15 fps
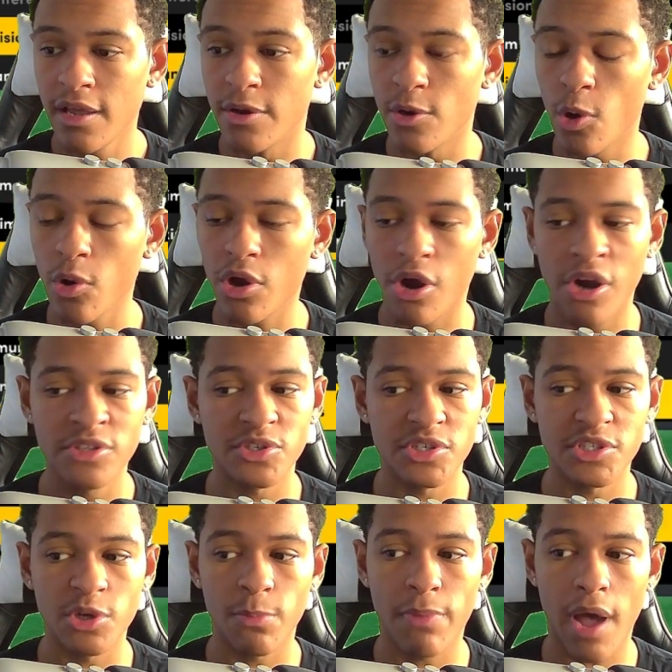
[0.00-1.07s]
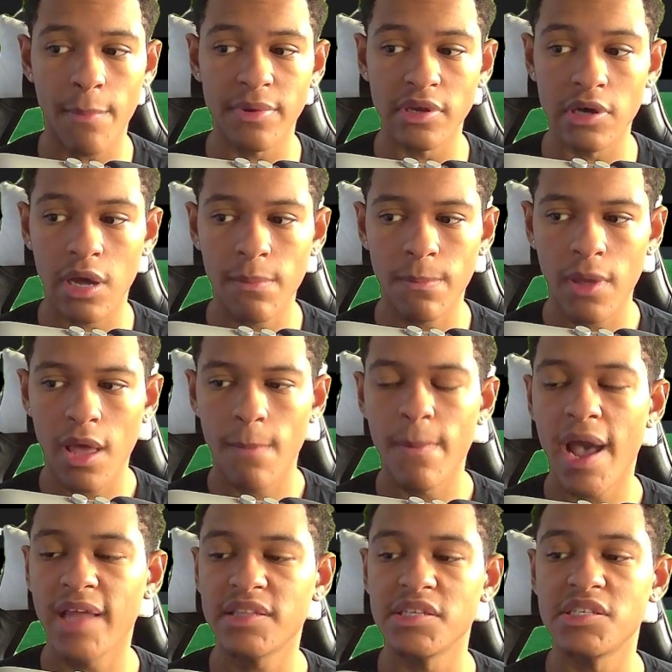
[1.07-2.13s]
no cards are still popping up.
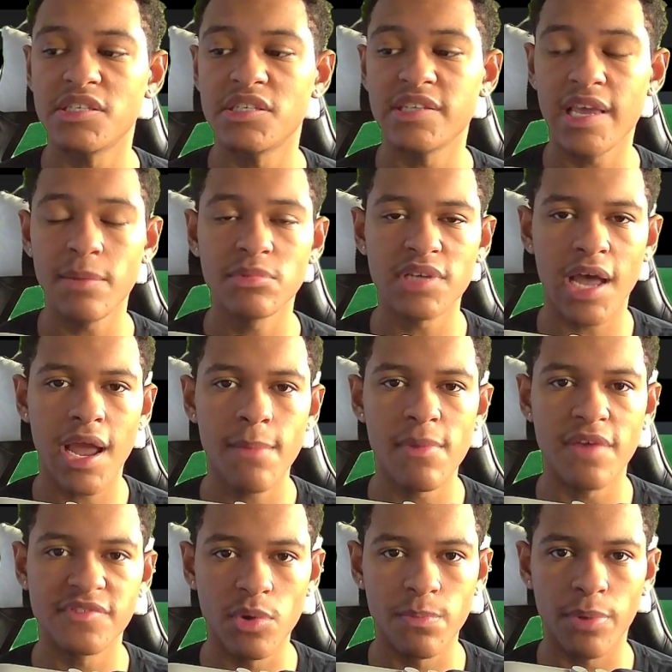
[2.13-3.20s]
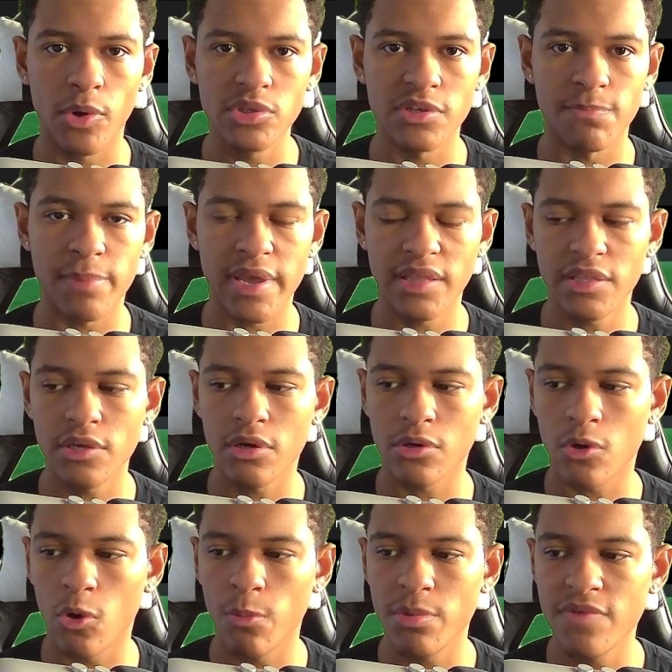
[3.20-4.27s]
But at the same time, if someone posts a
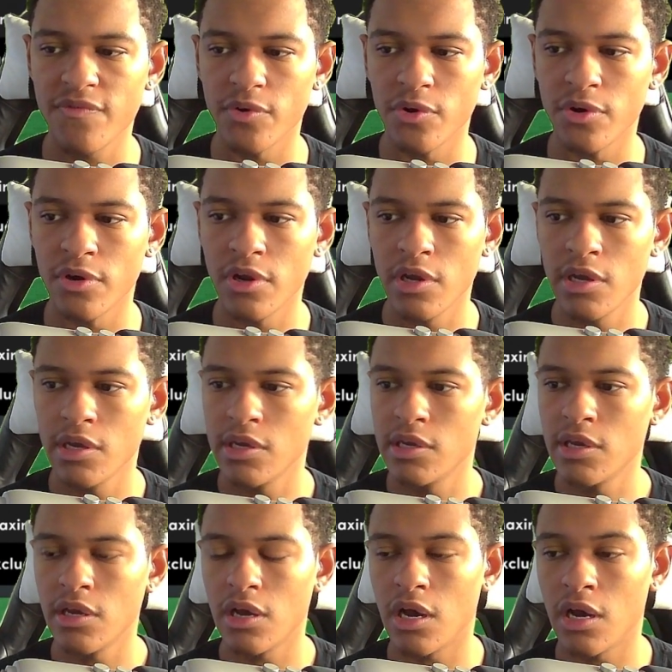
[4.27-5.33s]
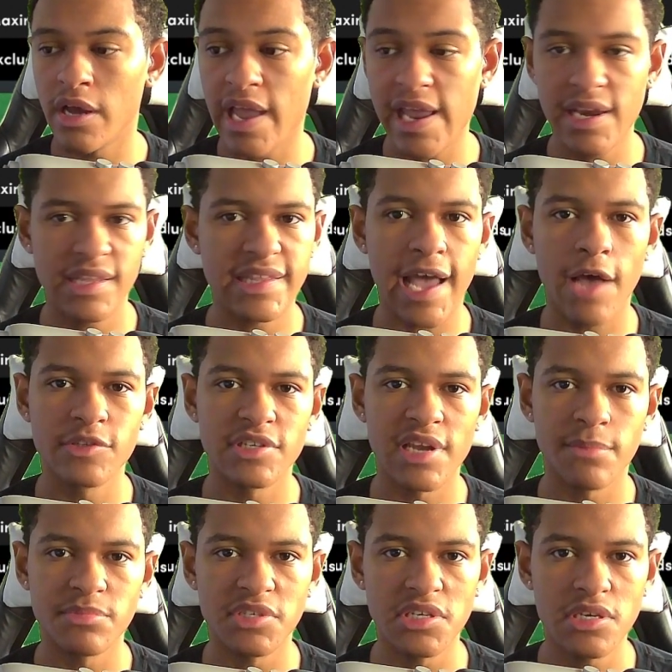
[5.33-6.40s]
Pantheon Kobe for uh, 80,000
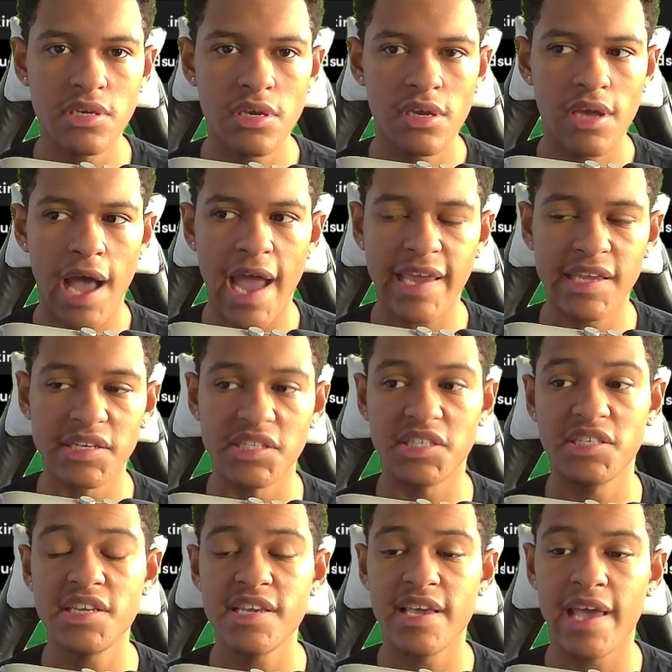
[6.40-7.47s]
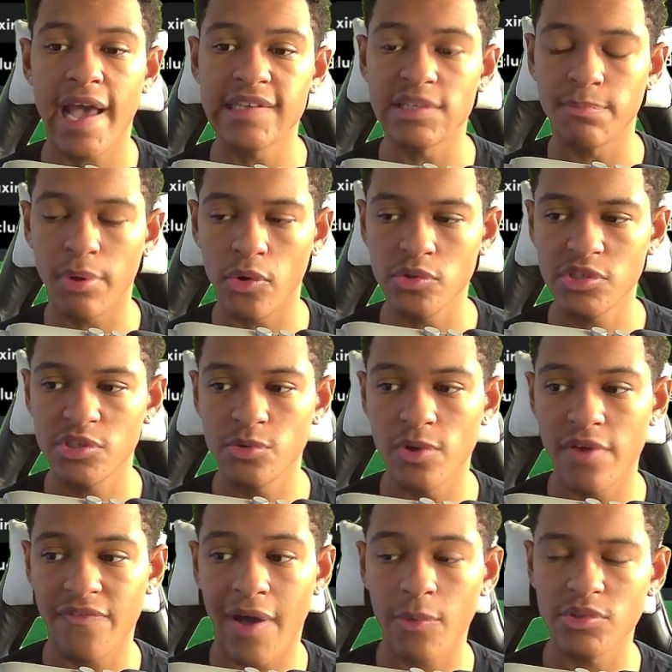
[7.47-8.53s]
MT, I can see it as opposed to
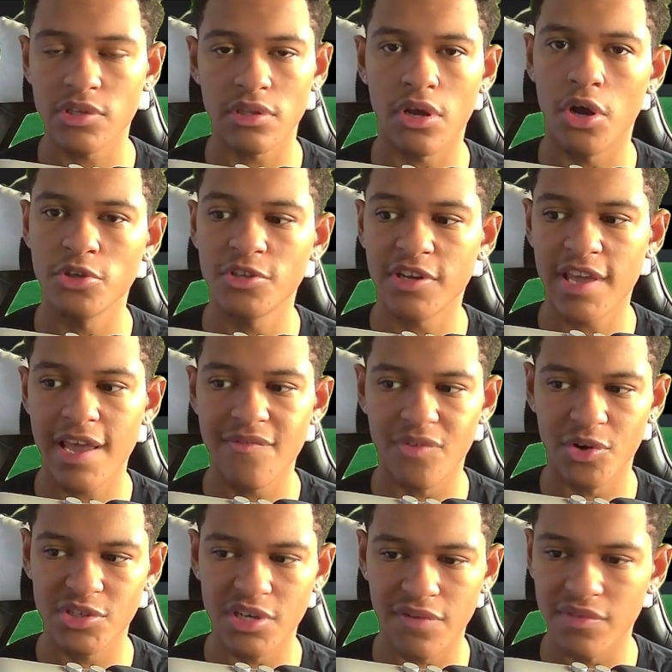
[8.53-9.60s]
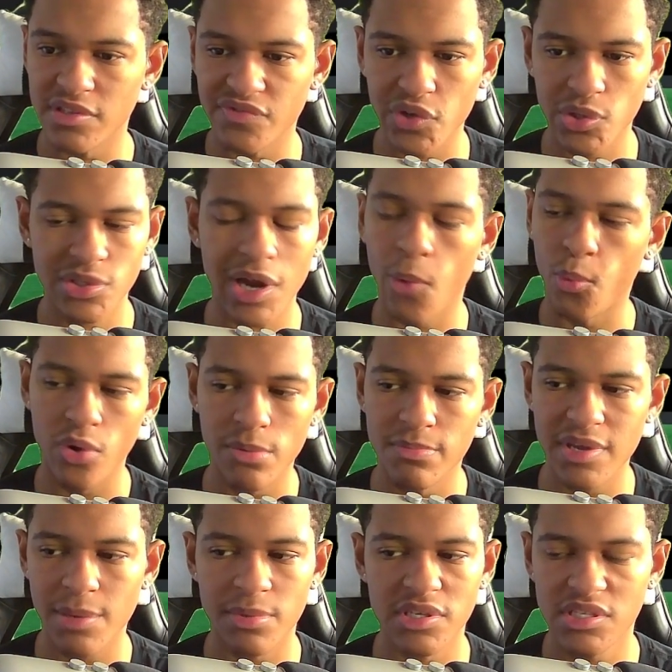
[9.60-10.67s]
if I was on the 100K version of this filter, I wouldn't
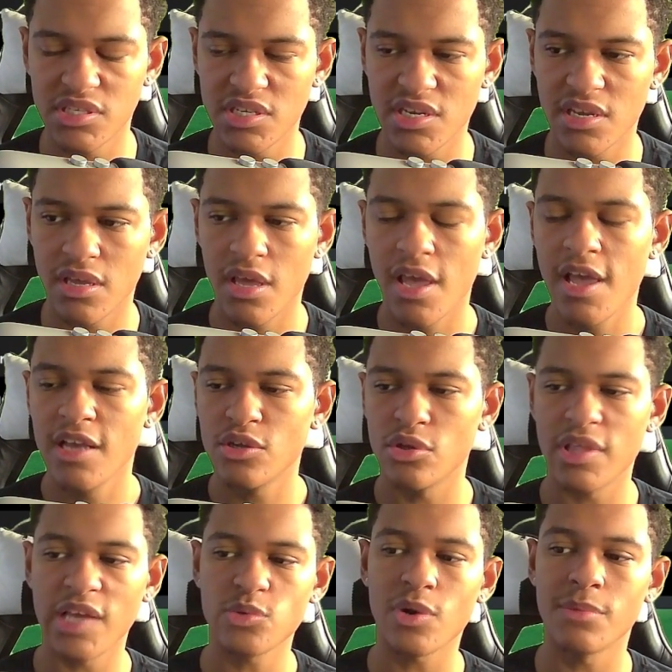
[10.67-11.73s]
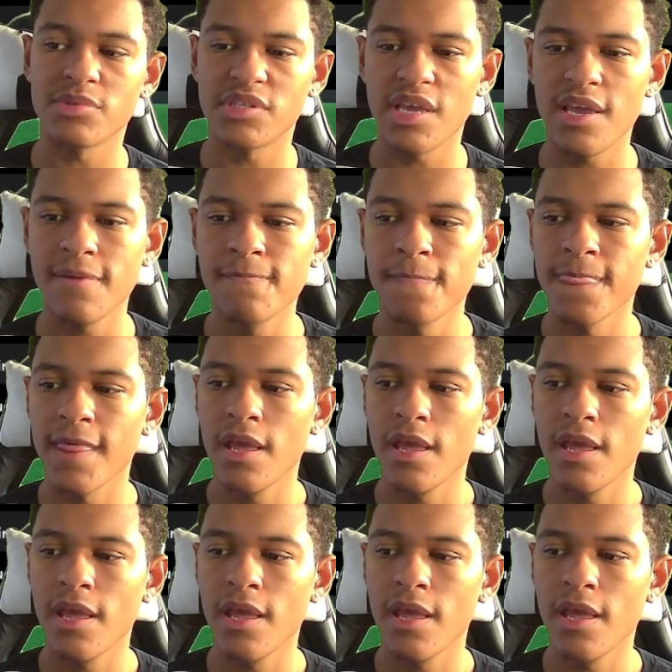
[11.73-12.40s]
be able to see it. So that's what I'm saying.